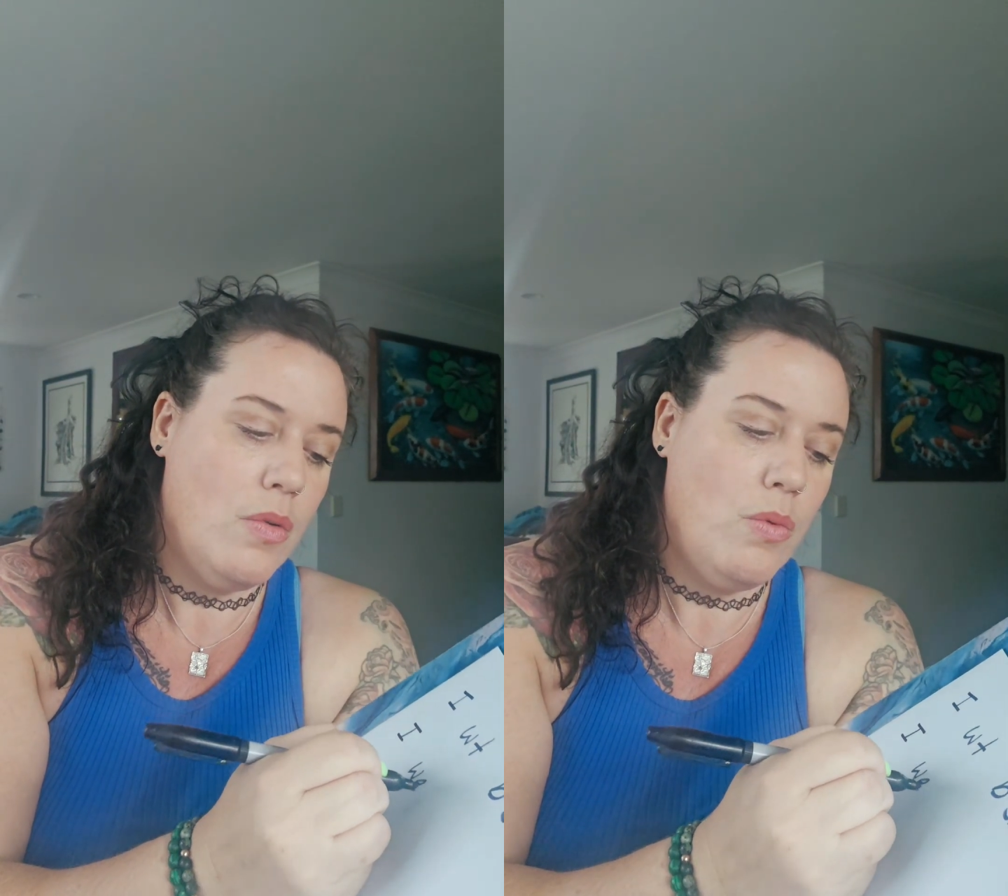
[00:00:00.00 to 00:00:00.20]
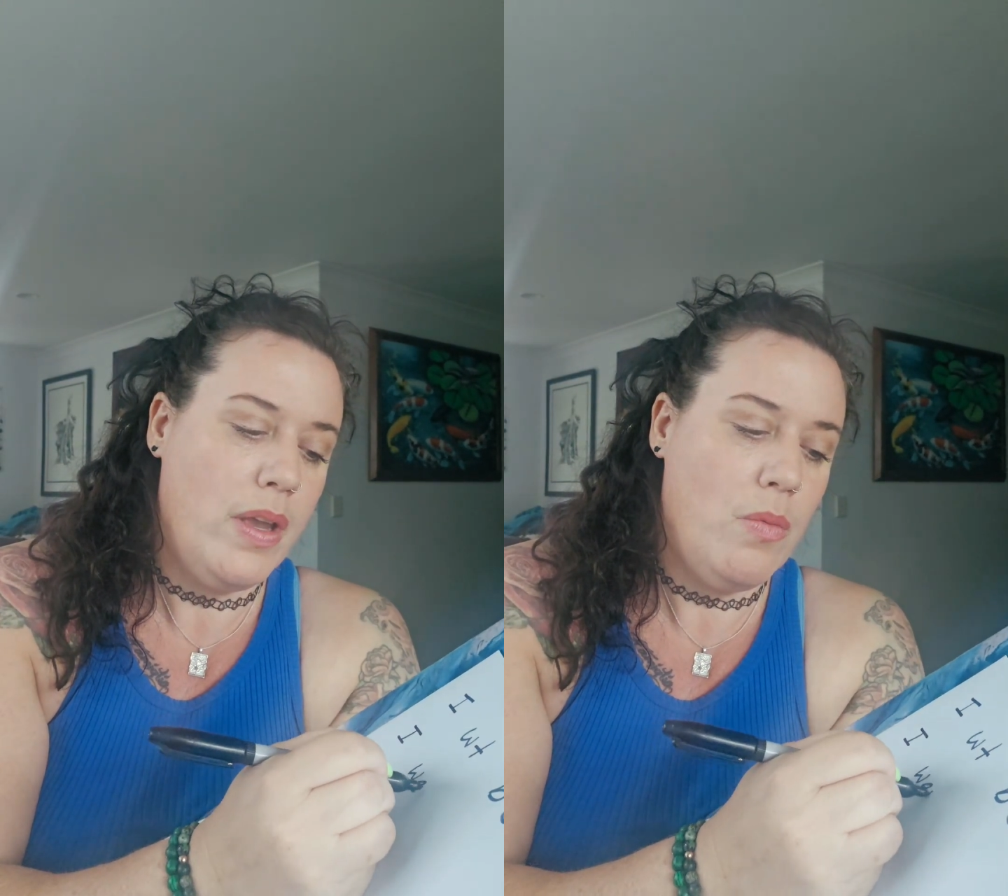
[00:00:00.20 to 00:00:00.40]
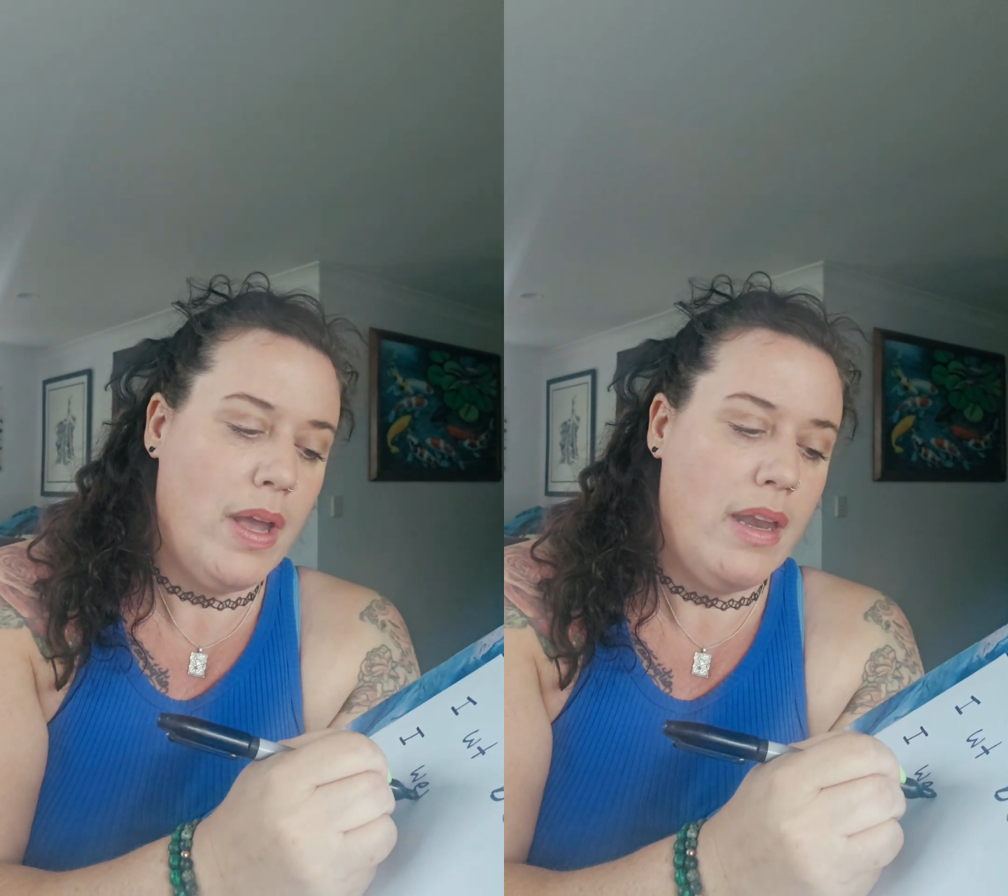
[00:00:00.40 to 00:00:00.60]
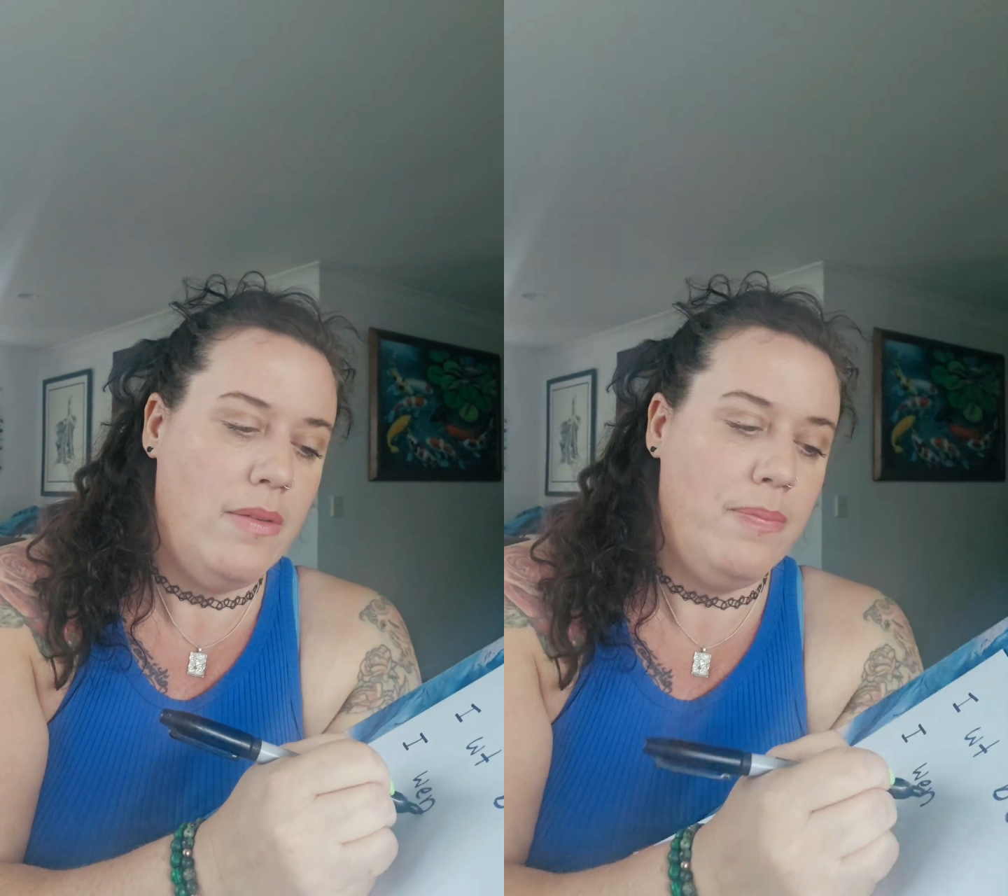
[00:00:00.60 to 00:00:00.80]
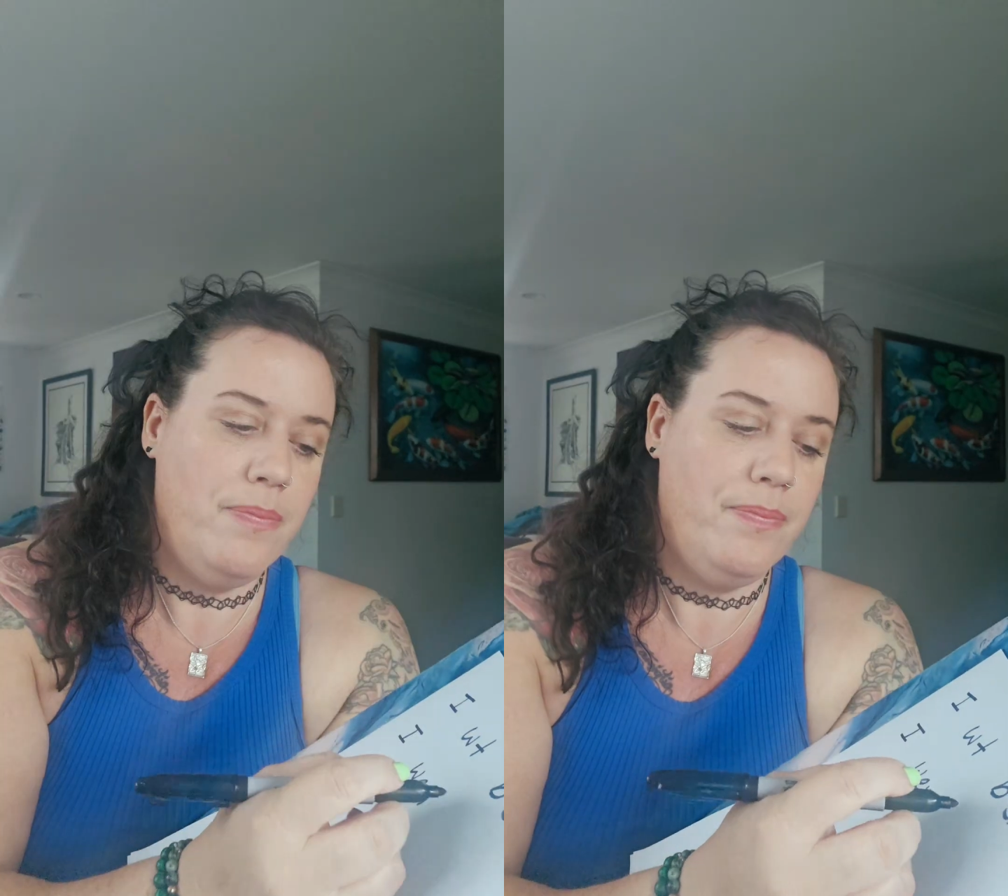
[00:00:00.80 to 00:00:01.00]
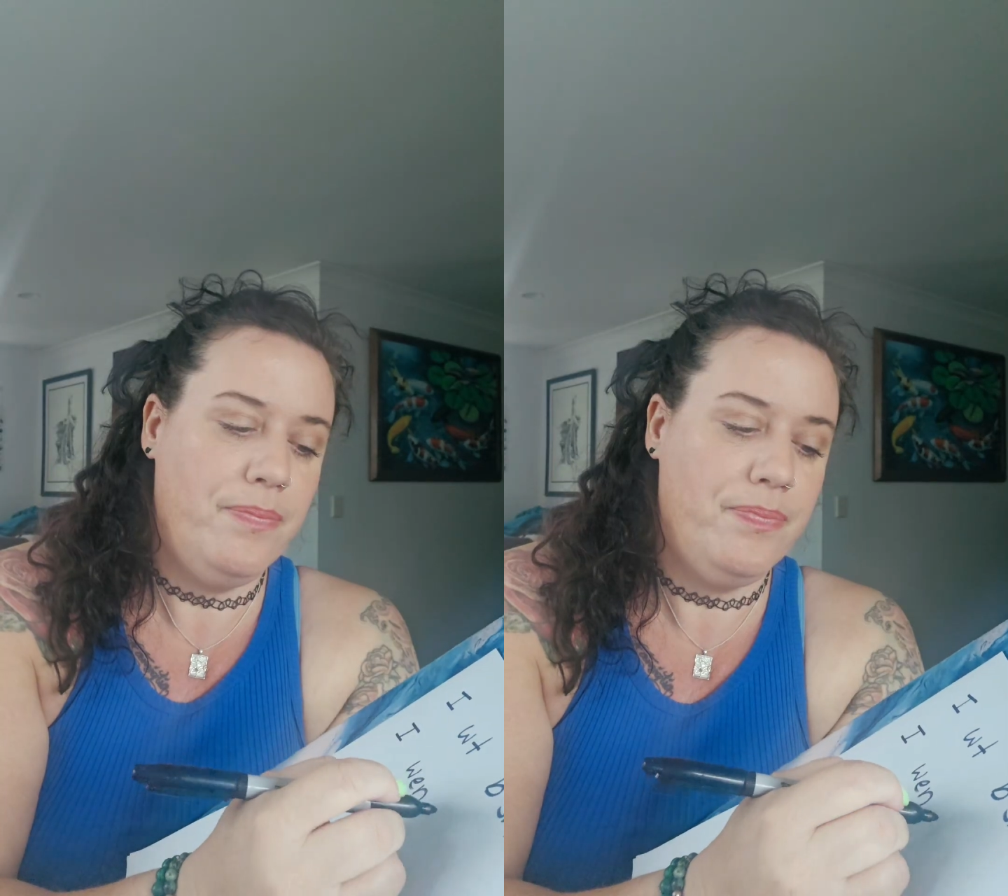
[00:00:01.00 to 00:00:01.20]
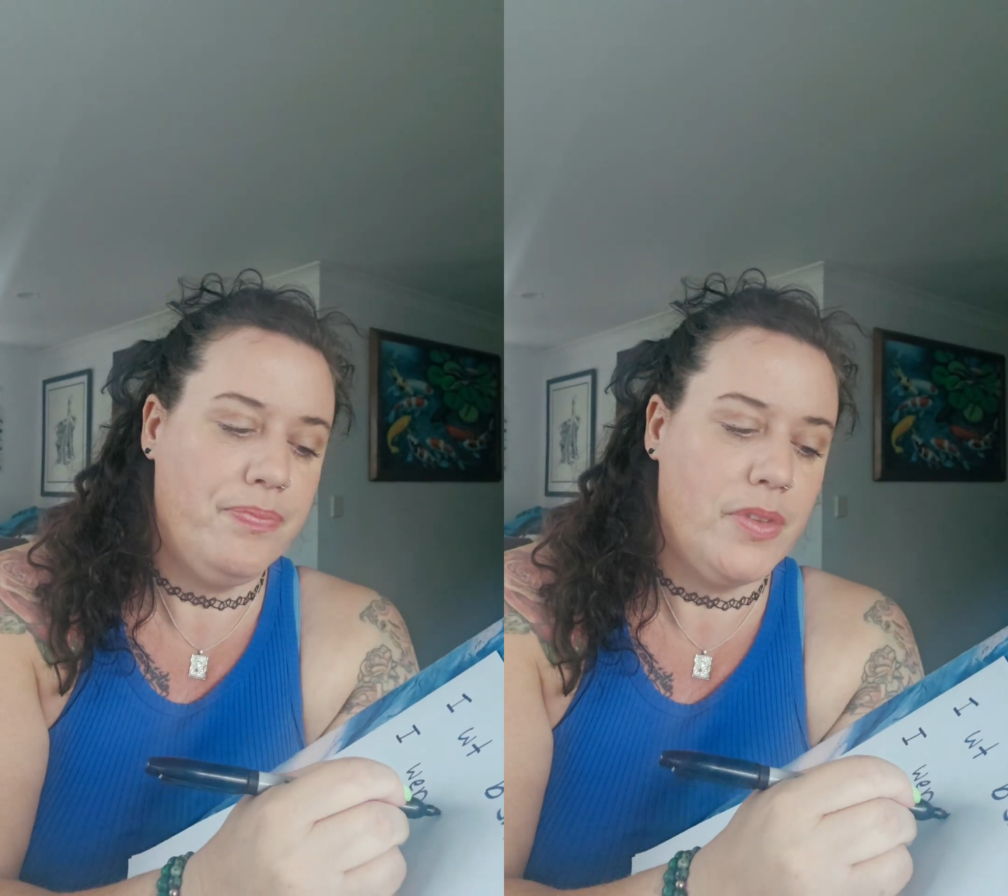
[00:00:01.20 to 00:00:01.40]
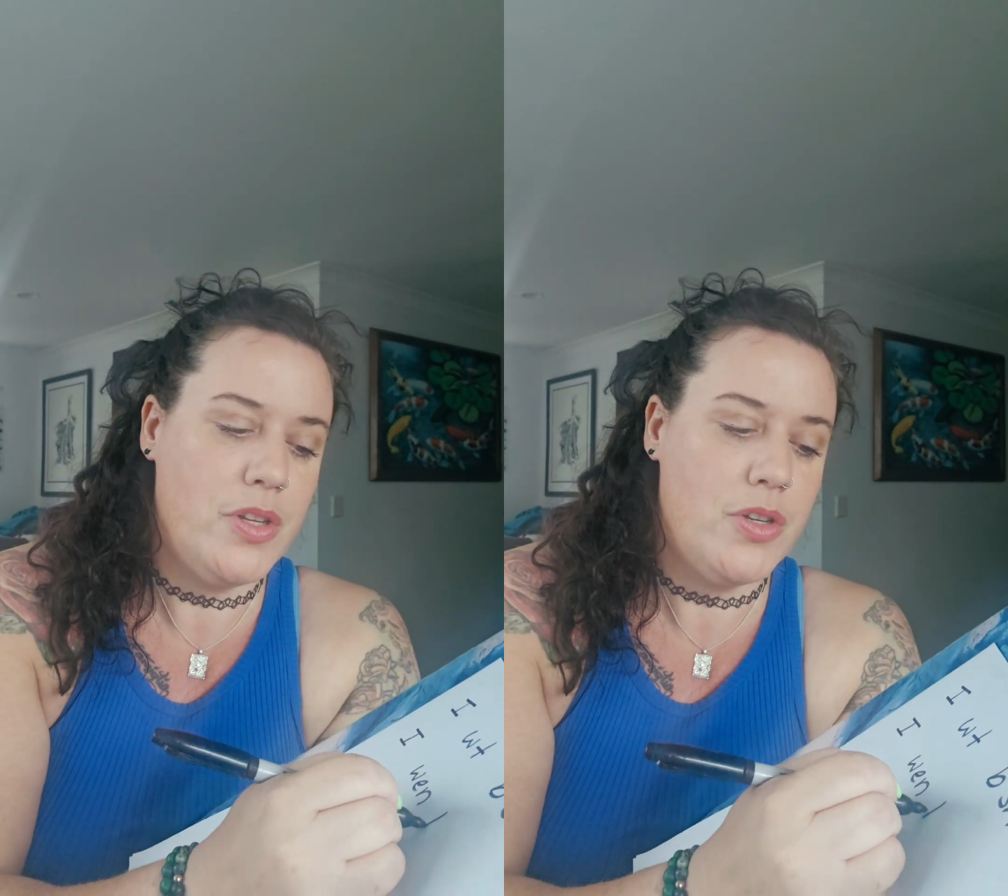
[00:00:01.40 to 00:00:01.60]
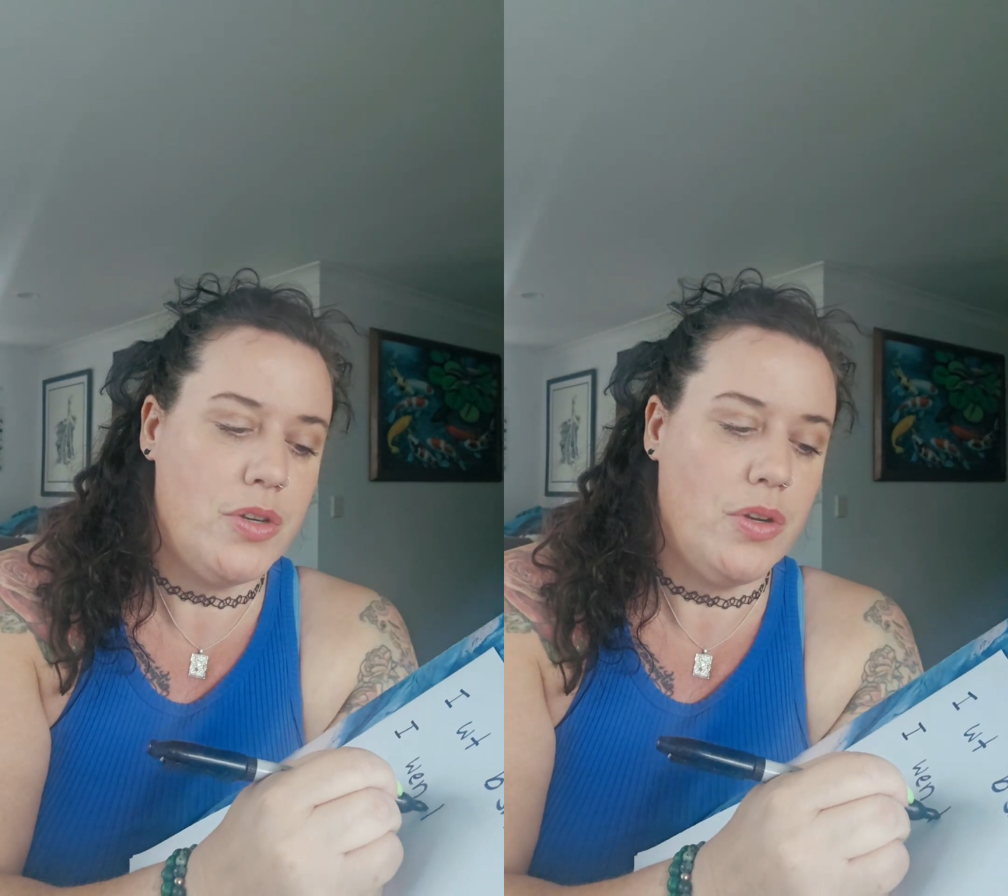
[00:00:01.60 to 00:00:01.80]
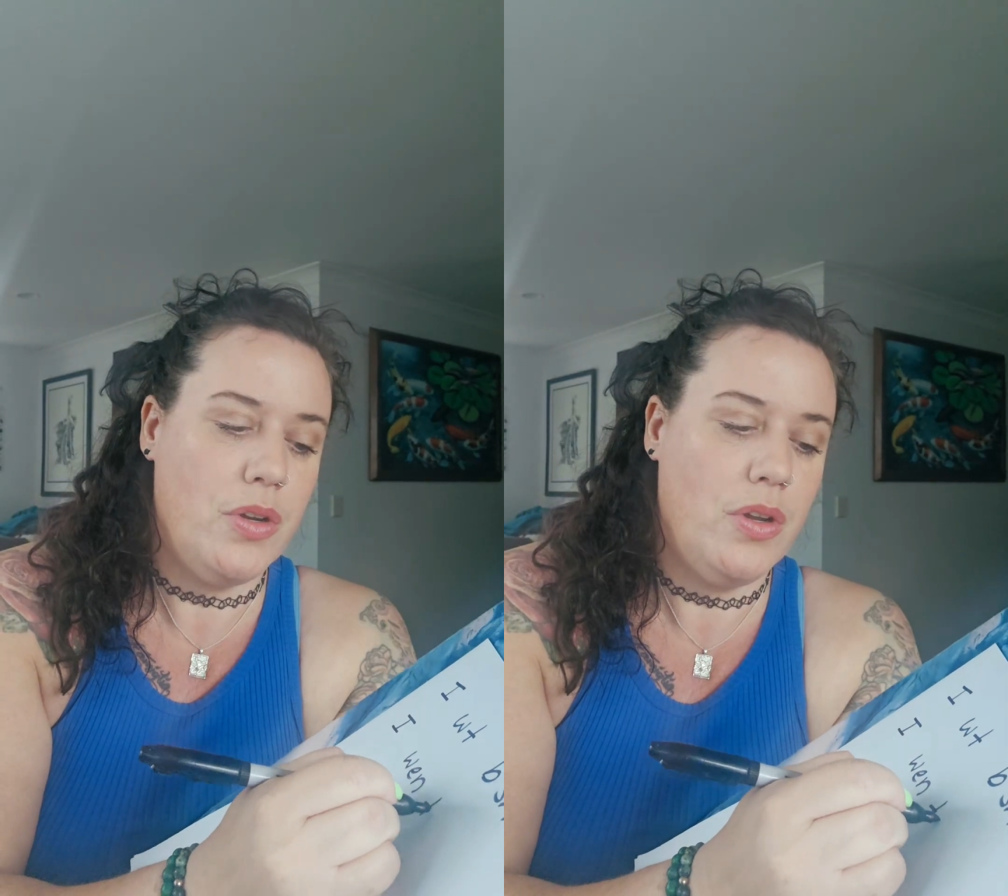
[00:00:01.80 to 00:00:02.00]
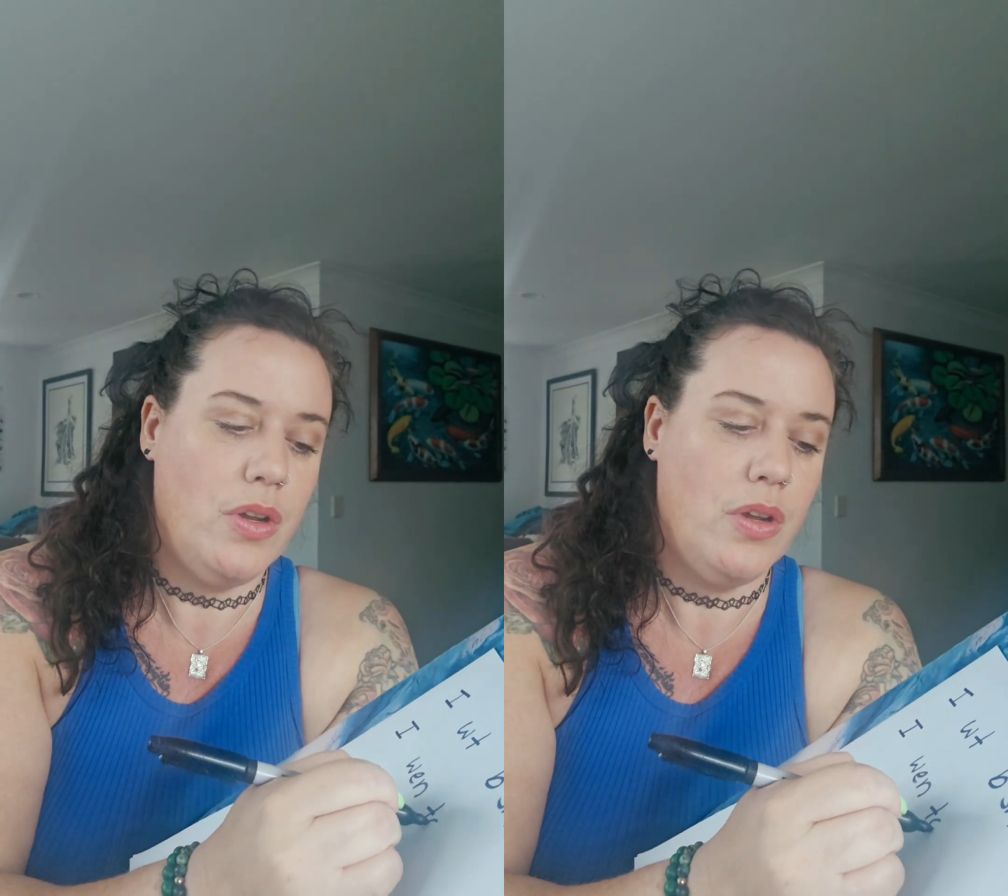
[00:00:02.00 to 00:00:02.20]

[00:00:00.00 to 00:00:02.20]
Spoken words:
We went to